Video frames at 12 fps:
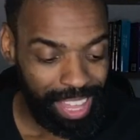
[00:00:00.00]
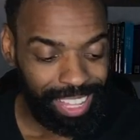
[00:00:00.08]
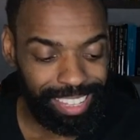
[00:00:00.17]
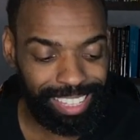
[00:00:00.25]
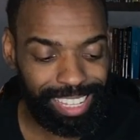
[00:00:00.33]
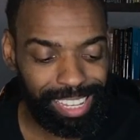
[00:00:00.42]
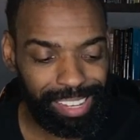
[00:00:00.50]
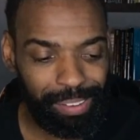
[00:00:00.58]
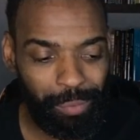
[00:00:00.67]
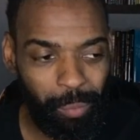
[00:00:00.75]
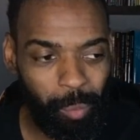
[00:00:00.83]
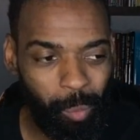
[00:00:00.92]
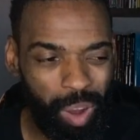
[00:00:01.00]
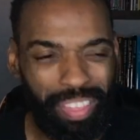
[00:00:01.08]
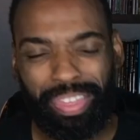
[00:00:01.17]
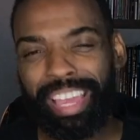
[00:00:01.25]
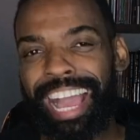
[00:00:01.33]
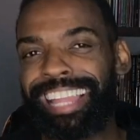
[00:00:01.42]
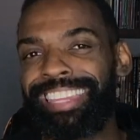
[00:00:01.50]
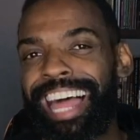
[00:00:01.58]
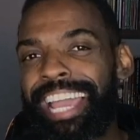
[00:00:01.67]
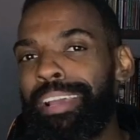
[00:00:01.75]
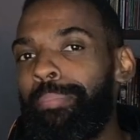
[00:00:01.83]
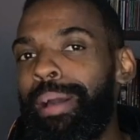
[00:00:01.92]
The one thing I
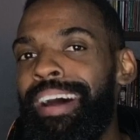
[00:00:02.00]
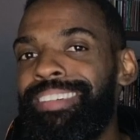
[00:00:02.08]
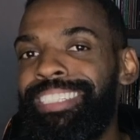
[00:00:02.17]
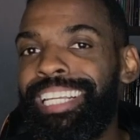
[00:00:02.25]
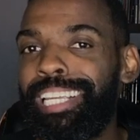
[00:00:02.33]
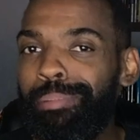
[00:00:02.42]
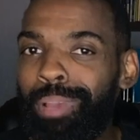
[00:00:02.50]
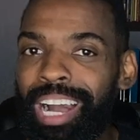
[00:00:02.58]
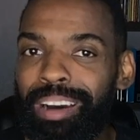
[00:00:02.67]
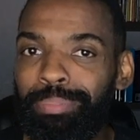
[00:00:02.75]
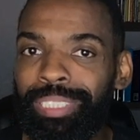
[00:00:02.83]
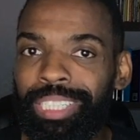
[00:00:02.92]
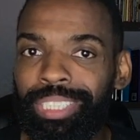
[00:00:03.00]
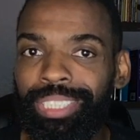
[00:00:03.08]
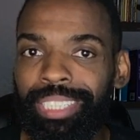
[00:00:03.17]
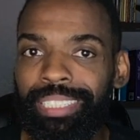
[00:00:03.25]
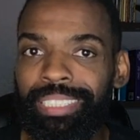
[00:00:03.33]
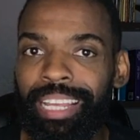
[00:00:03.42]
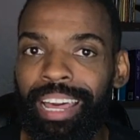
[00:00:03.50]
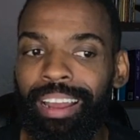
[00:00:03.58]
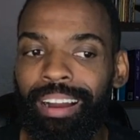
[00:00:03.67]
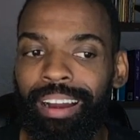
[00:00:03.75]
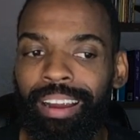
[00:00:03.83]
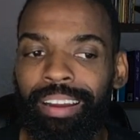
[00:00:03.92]
like about team competitions that
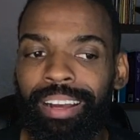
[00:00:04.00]
are